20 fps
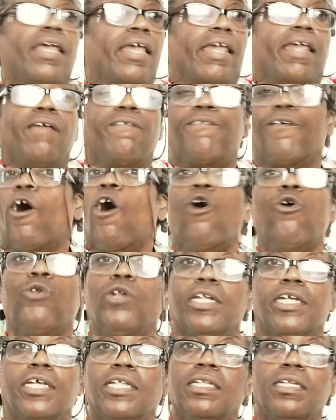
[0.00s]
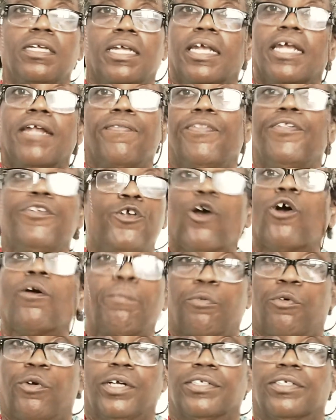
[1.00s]
If only in your
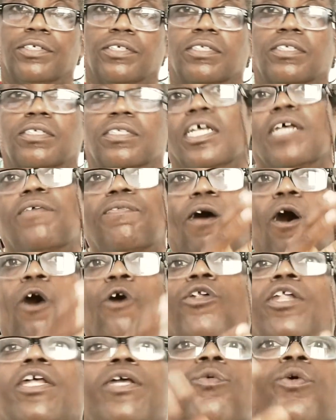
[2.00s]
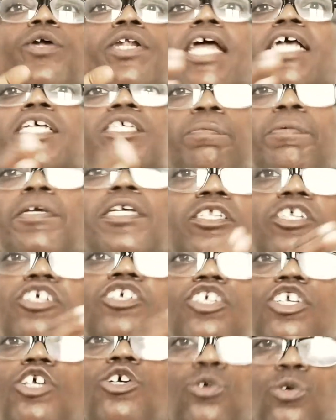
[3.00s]
presence, if only when they speak to
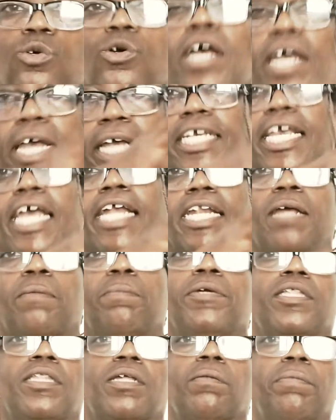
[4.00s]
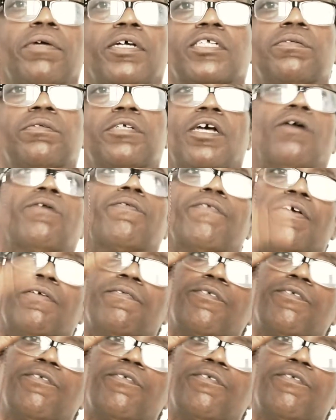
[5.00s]
you, can they be their best self. If